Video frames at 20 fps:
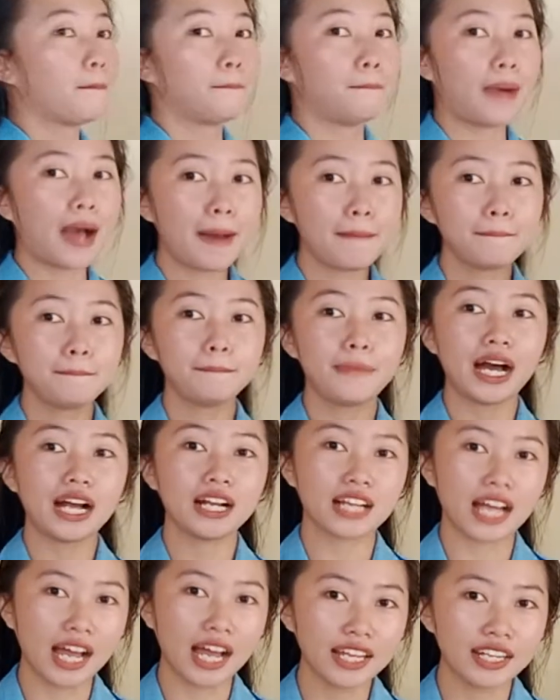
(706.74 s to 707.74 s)

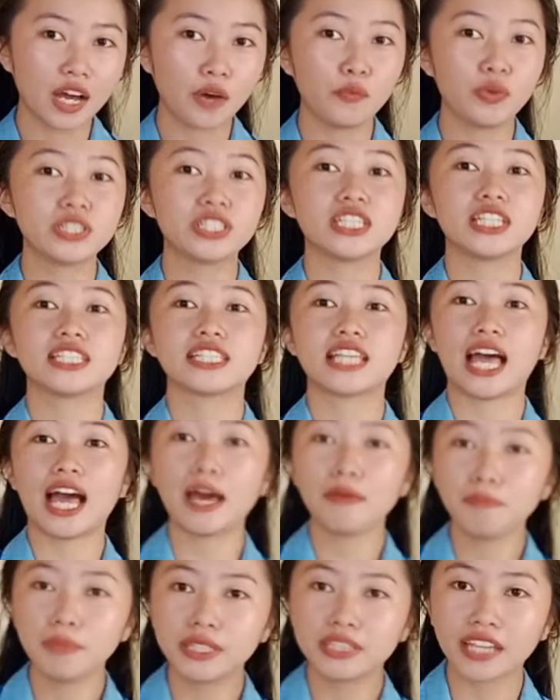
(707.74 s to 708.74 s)
pampangana, which is
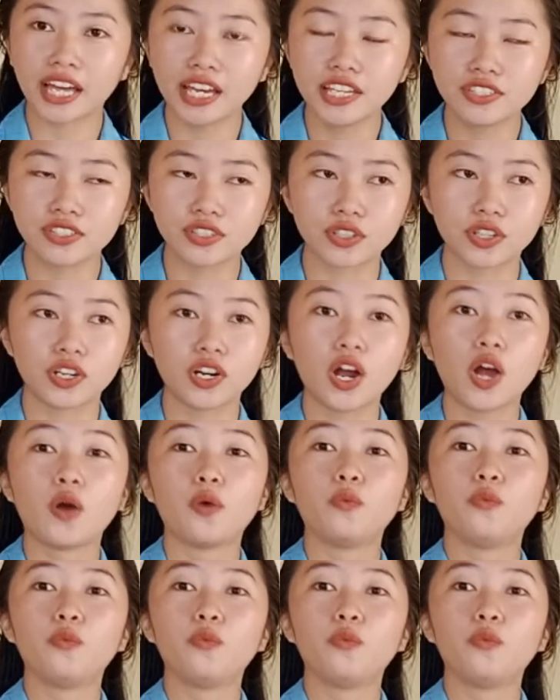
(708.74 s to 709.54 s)
appetizer,